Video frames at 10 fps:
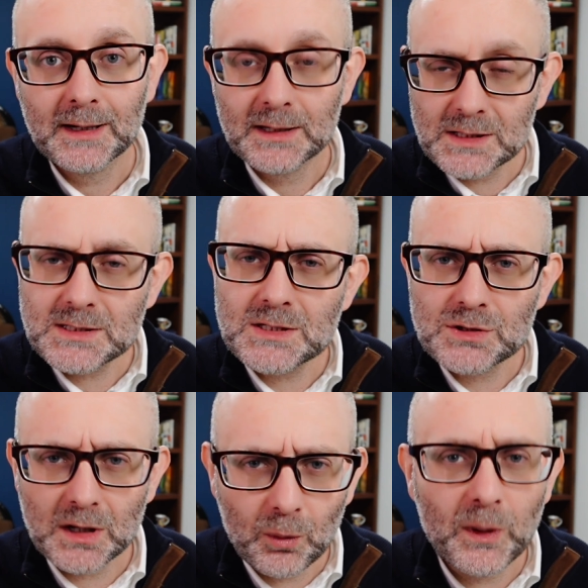This
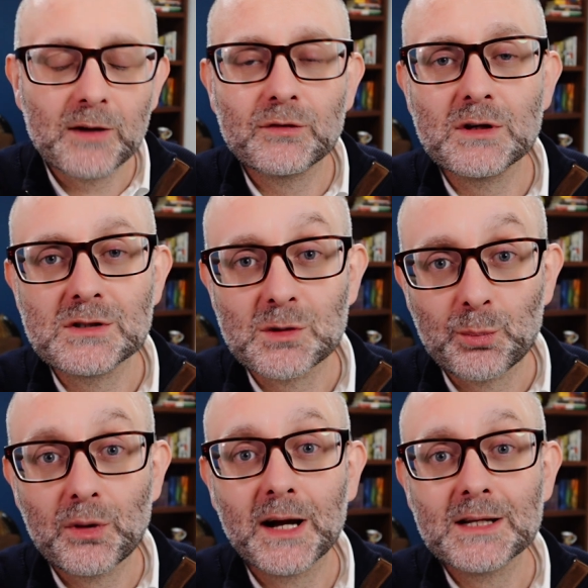is a way for you to
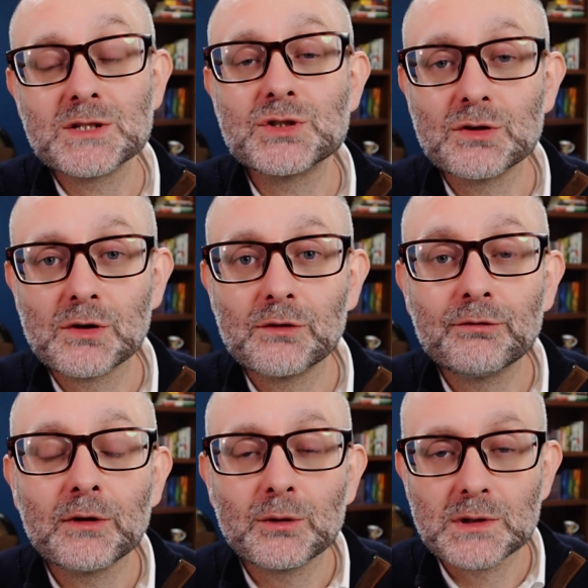practice your
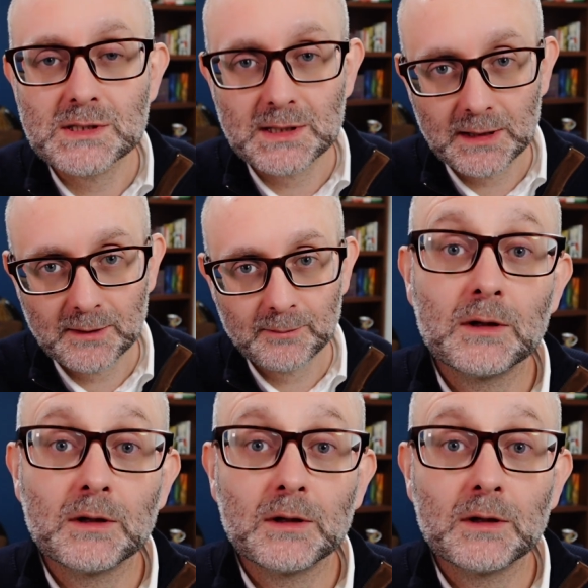fluency.